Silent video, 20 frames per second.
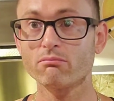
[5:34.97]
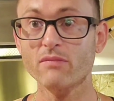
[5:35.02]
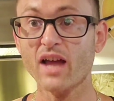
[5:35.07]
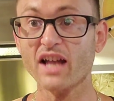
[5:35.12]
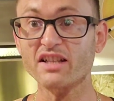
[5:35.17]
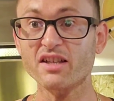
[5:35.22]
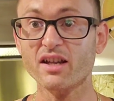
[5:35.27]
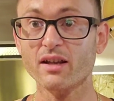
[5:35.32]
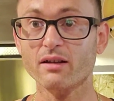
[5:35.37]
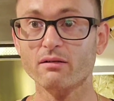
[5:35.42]

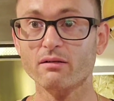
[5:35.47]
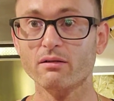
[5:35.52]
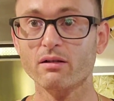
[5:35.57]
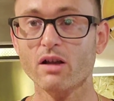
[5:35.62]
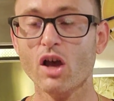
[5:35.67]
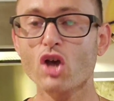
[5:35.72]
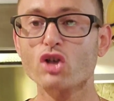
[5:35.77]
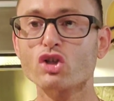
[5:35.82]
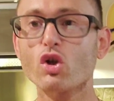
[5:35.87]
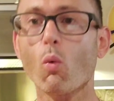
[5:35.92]
That's it.
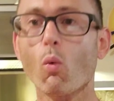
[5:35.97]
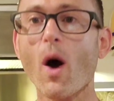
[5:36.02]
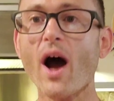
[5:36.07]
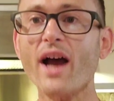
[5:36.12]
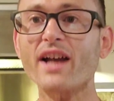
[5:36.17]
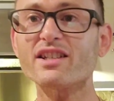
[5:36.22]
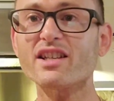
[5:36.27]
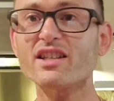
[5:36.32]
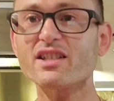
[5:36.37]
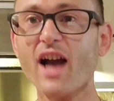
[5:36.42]
So
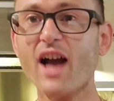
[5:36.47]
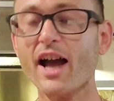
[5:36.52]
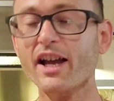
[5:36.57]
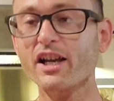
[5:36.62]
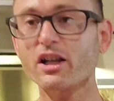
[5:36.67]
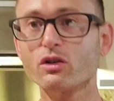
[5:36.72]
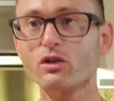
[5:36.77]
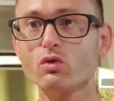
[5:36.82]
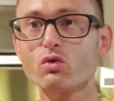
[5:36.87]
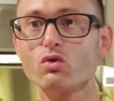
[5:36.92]
why is this guy
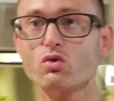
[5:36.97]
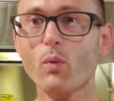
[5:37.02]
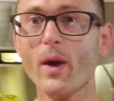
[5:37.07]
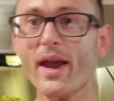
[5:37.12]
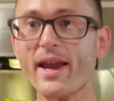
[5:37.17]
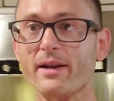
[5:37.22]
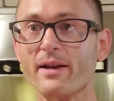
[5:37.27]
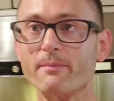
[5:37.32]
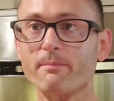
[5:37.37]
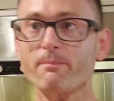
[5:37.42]
going to lose
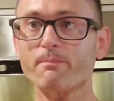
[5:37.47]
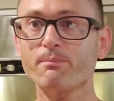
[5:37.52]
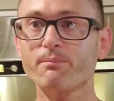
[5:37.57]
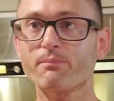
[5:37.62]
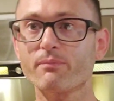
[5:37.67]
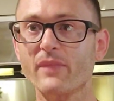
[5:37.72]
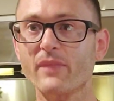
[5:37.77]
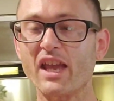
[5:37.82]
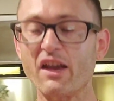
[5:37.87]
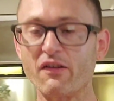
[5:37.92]
weight
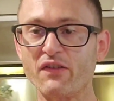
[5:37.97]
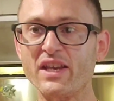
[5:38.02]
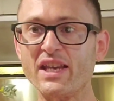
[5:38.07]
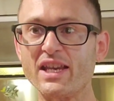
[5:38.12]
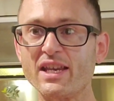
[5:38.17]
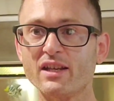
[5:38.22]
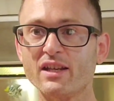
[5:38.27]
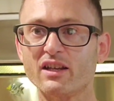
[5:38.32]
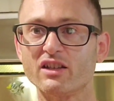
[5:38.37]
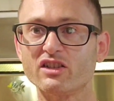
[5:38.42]
if
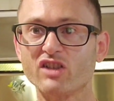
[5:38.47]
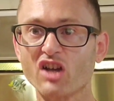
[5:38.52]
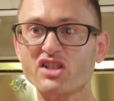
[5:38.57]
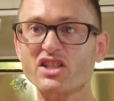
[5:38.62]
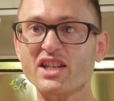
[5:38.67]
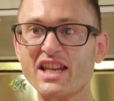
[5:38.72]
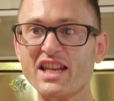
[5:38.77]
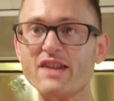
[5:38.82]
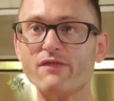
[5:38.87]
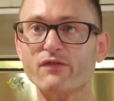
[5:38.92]
he
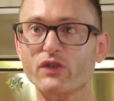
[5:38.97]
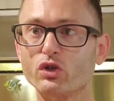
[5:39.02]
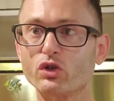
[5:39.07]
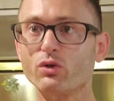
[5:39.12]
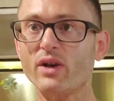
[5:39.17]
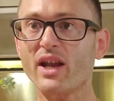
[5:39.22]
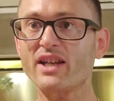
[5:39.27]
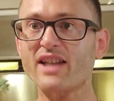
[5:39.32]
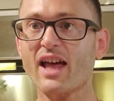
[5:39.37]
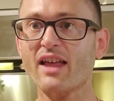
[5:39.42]
doesn't eat for
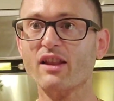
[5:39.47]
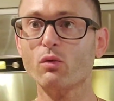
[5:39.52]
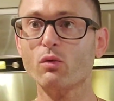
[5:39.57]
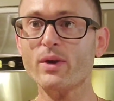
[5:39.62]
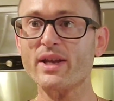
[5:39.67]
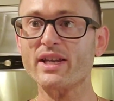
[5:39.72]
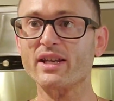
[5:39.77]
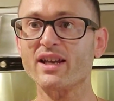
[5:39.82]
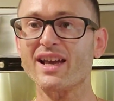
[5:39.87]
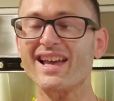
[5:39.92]
2 days out of the
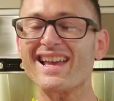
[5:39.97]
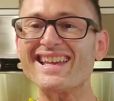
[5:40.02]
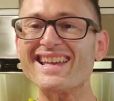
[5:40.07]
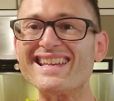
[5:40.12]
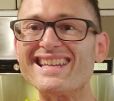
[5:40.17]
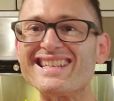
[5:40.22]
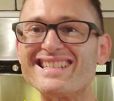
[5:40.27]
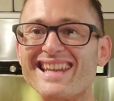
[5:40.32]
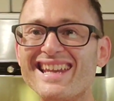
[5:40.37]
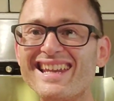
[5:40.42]
week?
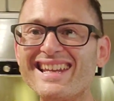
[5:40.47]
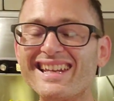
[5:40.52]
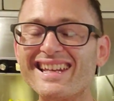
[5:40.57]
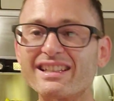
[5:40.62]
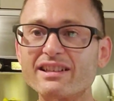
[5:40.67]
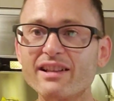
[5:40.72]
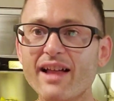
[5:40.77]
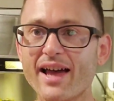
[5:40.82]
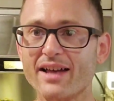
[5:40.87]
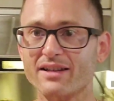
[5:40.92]
He's
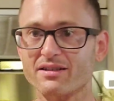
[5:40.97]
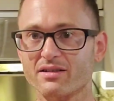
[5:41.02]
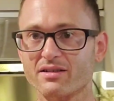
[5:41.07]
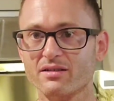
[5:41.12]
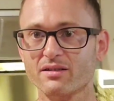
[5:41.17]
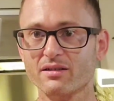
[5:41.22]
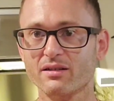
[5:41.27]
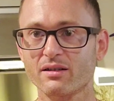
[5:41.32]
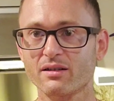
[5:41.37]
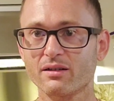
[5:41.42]
eating
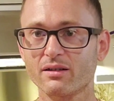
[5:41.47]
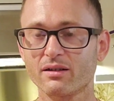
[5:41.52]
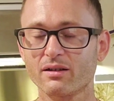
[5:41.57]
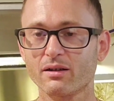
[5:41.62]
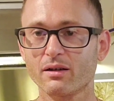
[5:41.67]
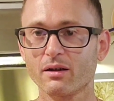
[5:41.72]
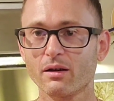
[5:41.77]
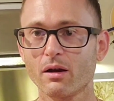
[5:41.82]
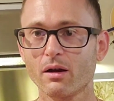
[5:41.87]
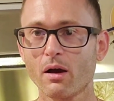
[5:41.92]
less.
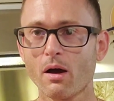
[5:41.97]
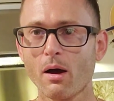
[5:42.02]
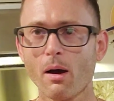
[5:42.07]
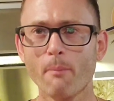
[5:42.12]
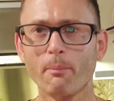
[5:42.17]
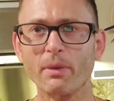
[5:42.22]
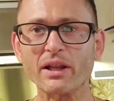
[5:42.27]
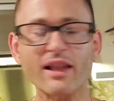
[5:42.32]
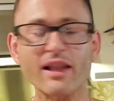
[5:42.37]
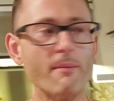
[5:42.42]

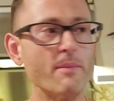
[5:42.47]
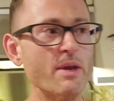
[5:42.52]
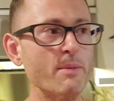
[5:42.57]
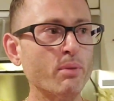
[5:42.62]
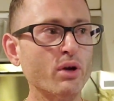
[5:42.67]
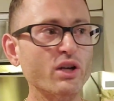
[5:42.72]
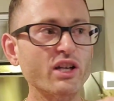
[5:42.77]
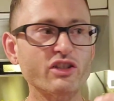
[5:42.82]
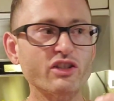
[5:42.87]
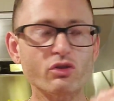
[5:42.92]
But let me
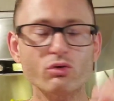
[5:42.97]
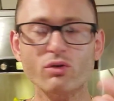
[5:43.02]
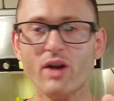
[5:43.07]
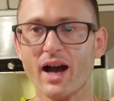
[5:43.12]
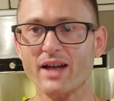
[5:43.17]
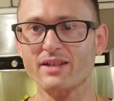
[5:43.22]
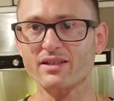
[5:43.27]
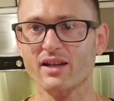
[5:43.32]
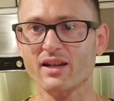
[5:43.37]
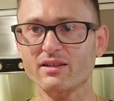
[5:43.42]
put it to you
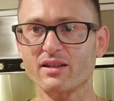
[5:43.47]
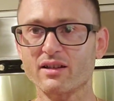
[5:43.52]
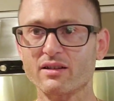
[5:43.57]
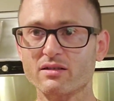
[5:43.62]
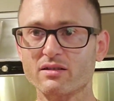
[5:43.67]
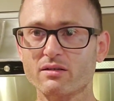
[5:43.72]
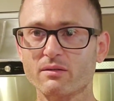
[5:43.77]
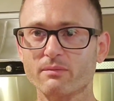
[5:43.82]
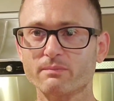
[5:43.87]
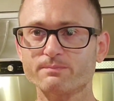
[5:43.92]
guys like
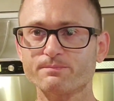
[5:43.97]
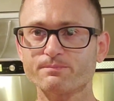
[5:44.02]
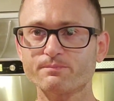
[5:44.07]
this.